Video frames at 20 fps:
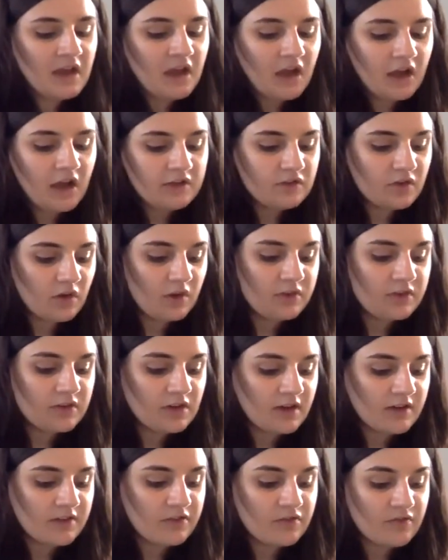Adults are
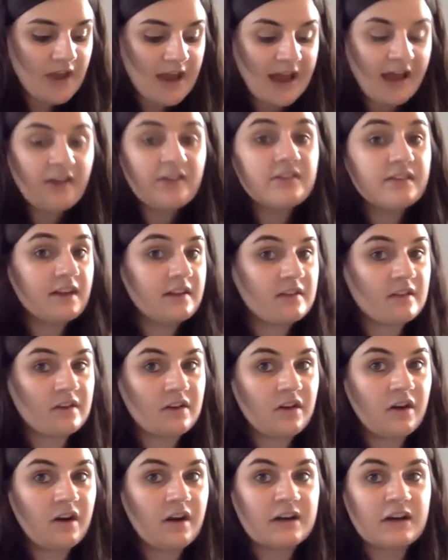as fast as a
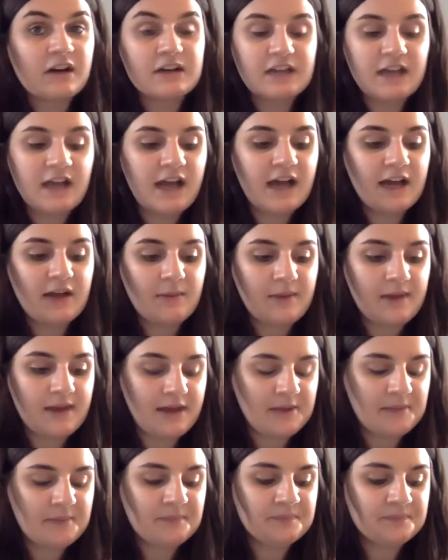car on a highway.
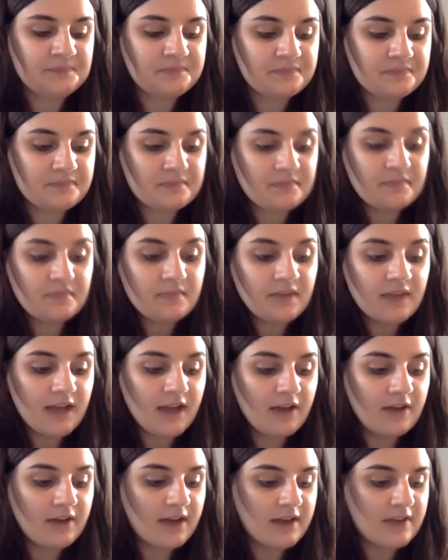
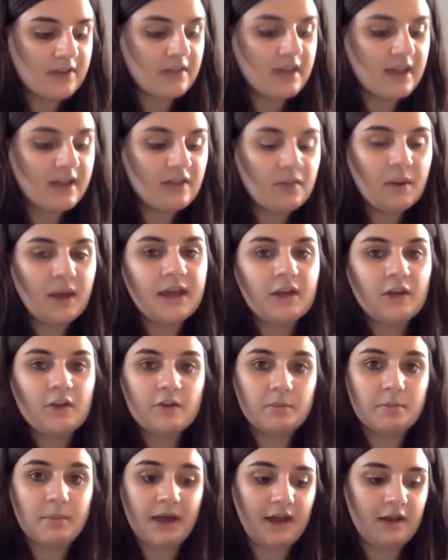Okay, so that's why it goes
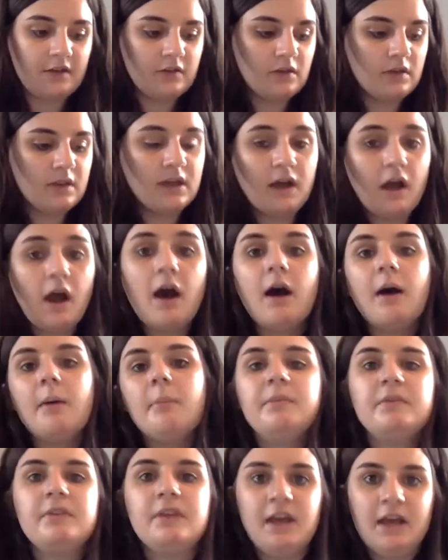back to the
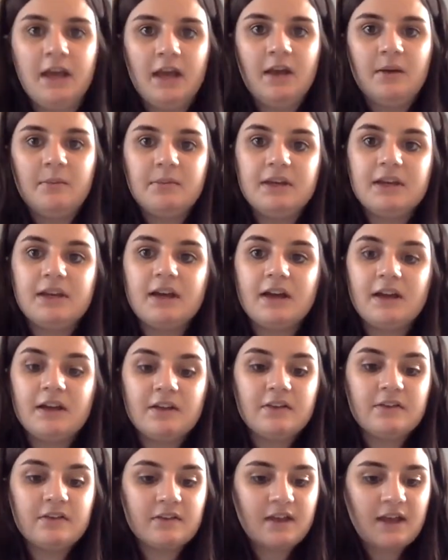cubs,
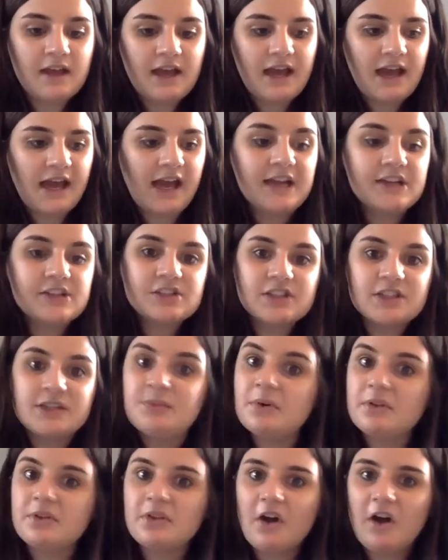because actually
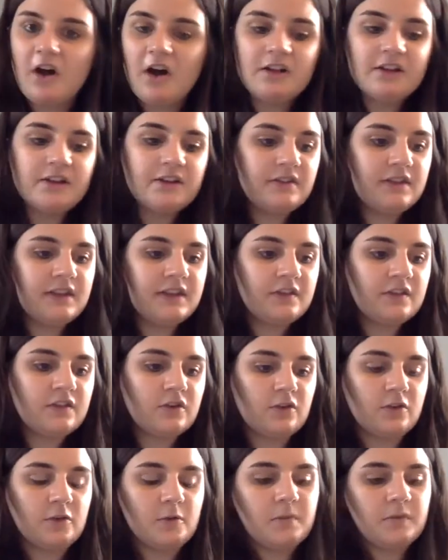with all of these
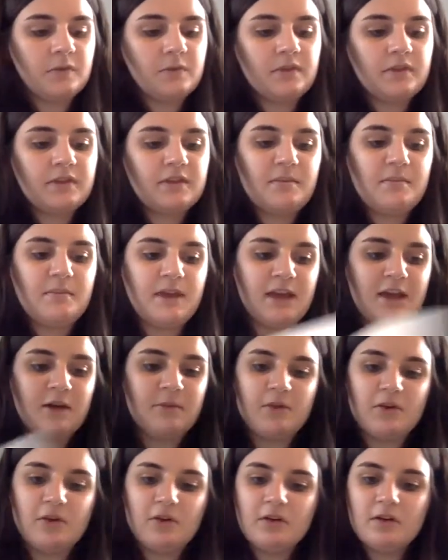groups, with the
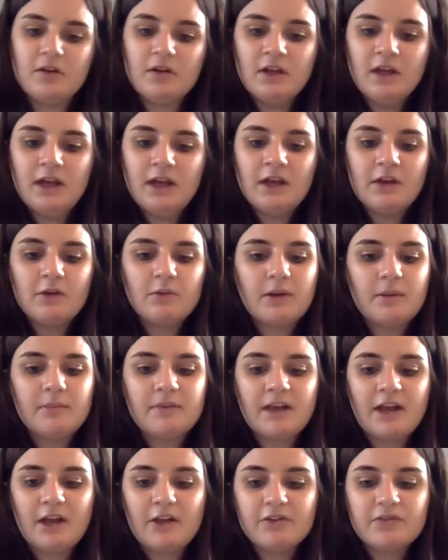mammal,
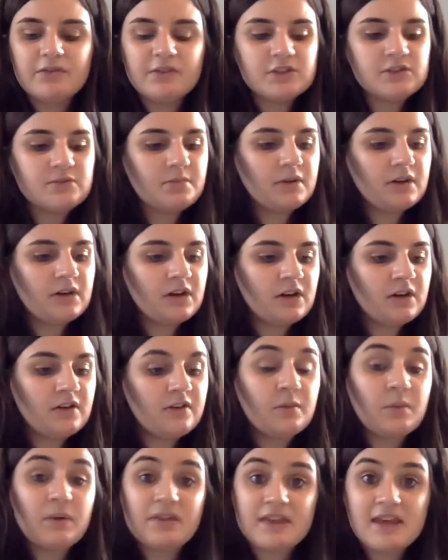reptiles, fish, birds,
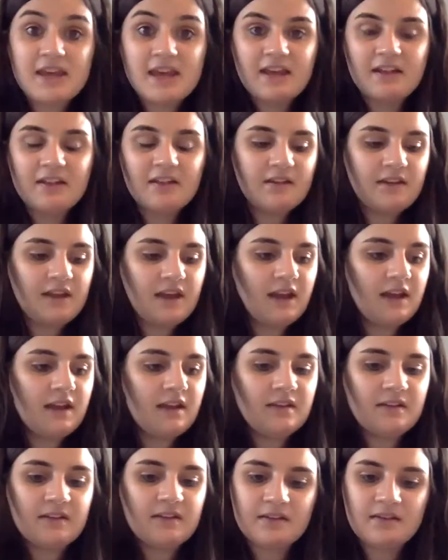with the
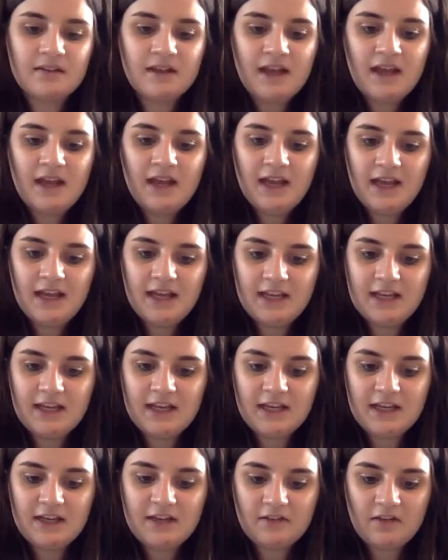insects,
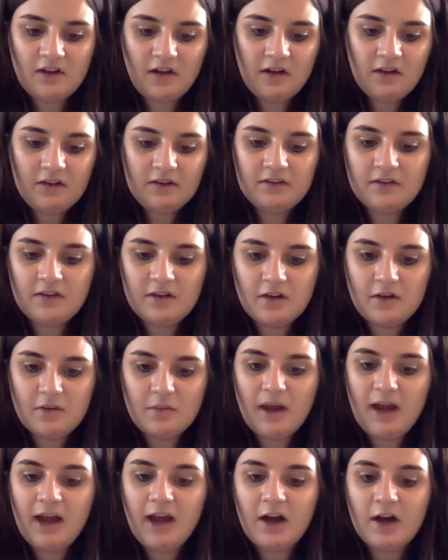and also,
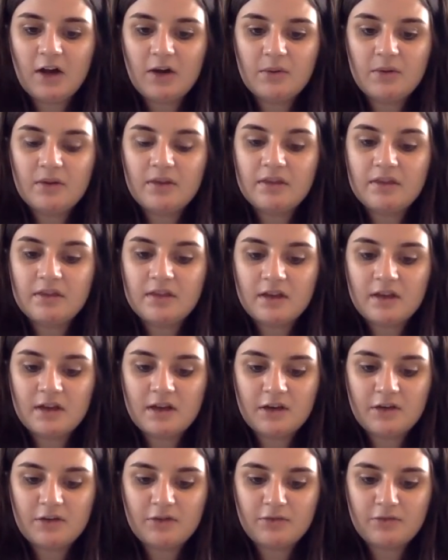wow, with
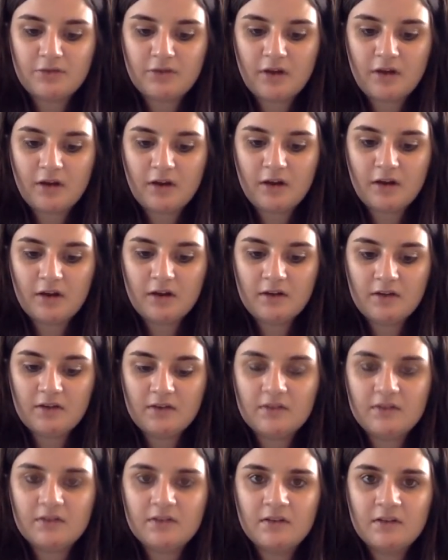the
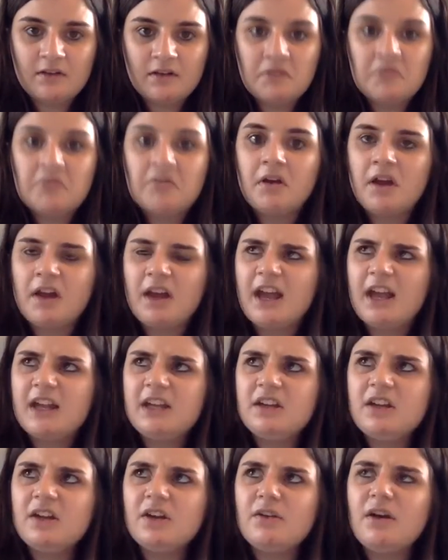frogs, and
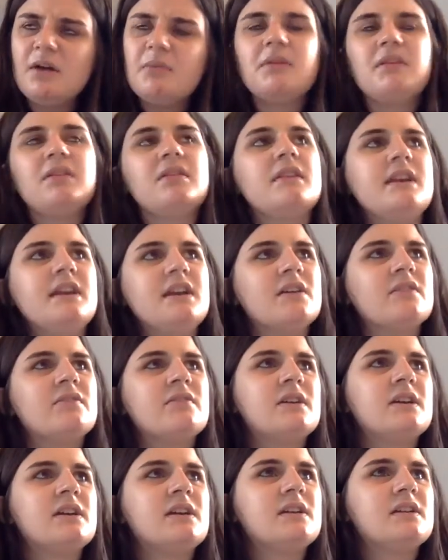come to think of
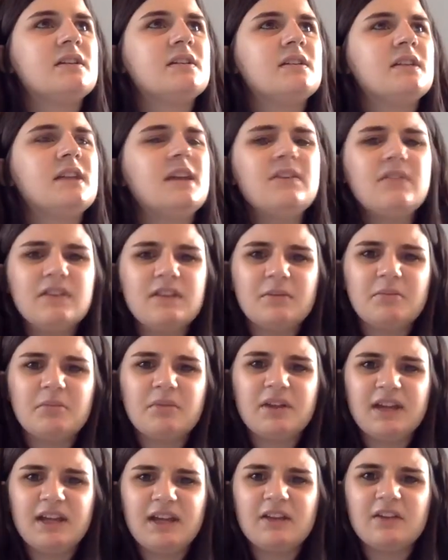it, even the
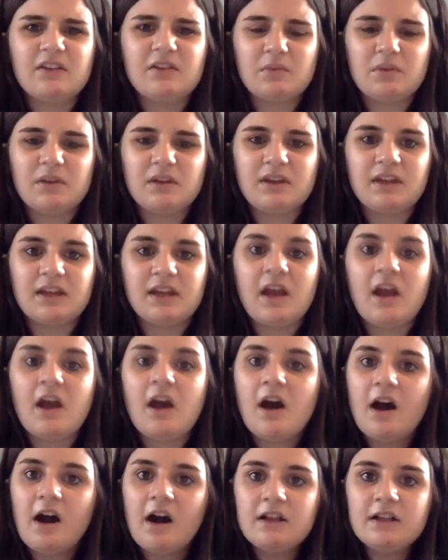plants really,
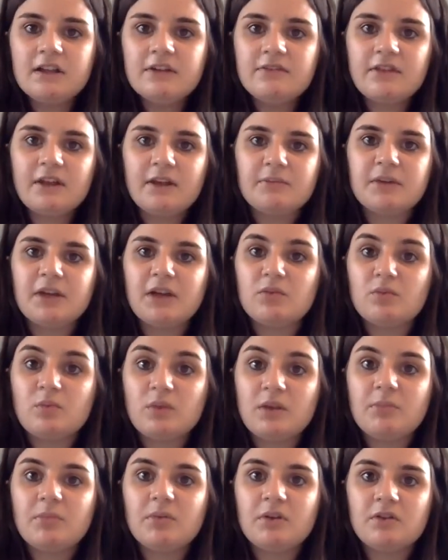all of them can
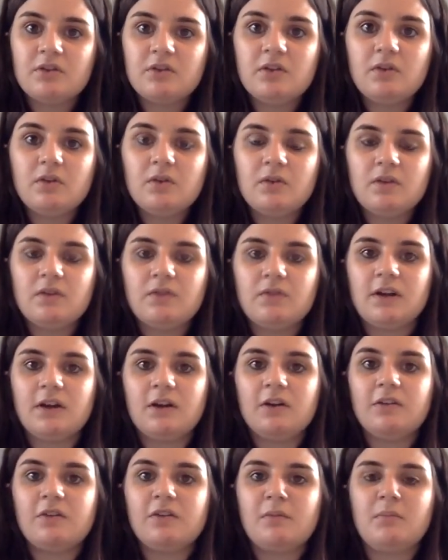reproduce if there
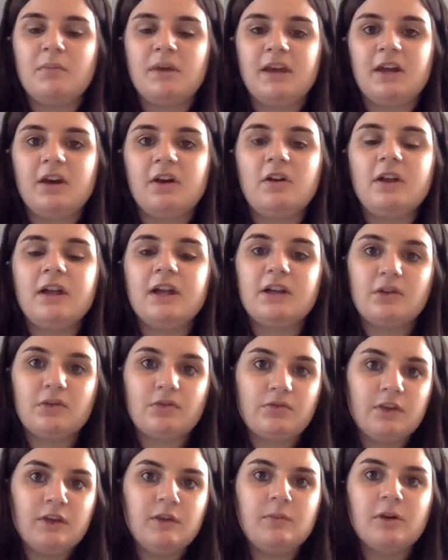is a male and a
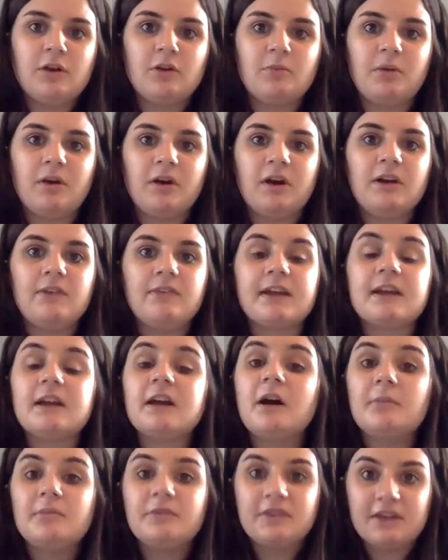female part that
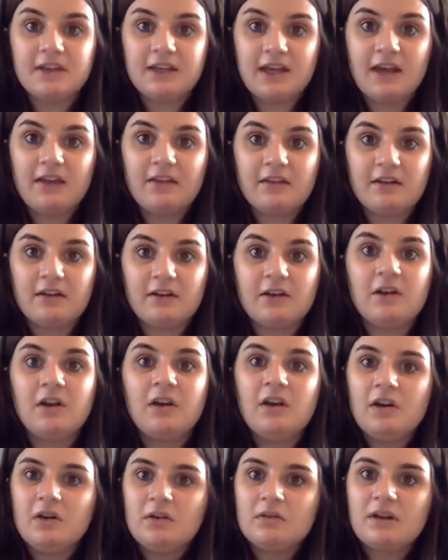come together,
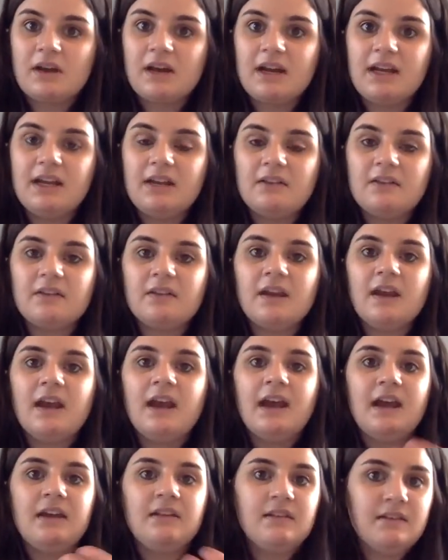right?
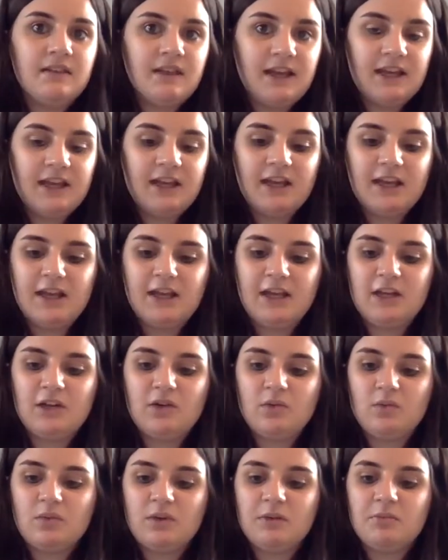And then they
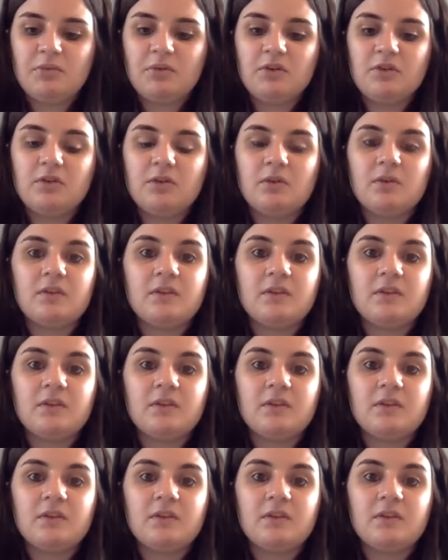can reproduce.